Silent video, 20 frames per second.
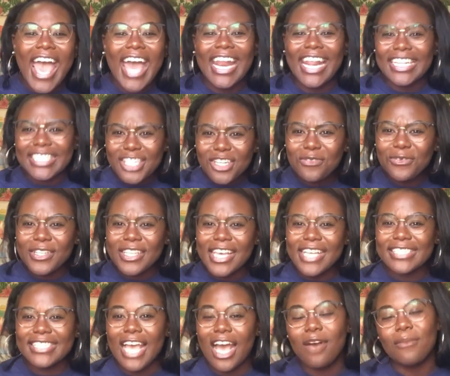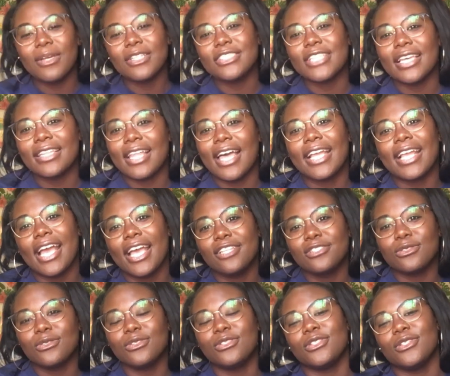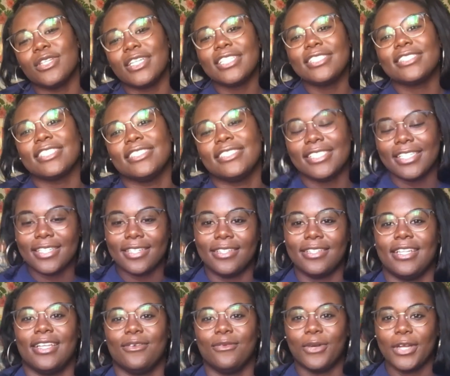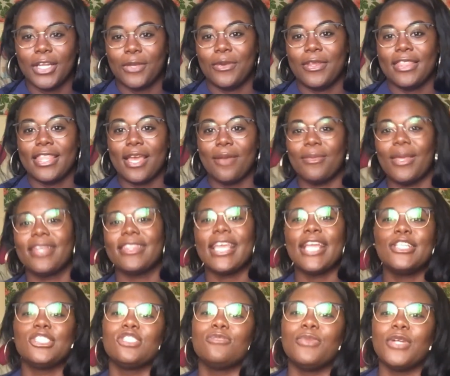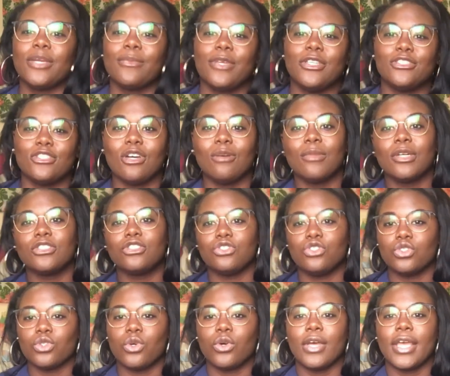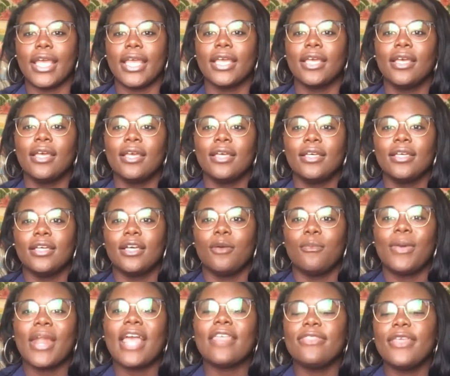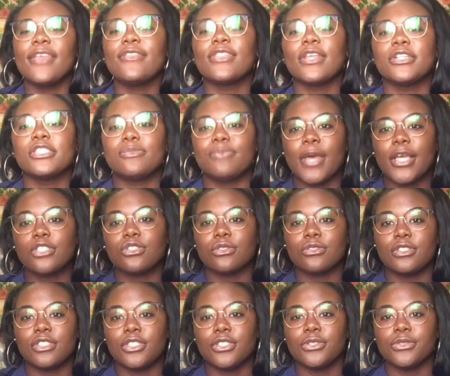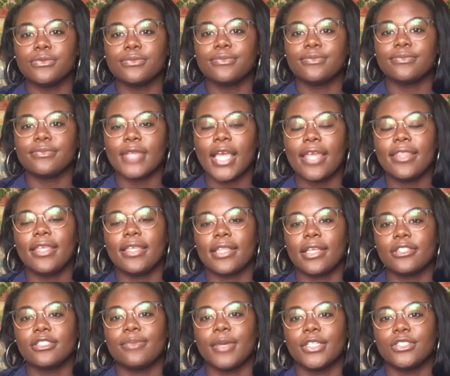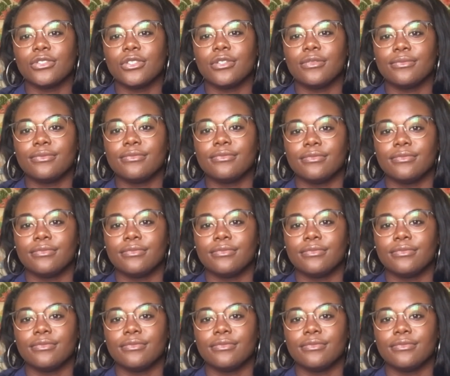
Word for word: And I didn't realize how much I like high school students until working with them. Like they just bring me so much joy. But I think they're special too. I think they're special.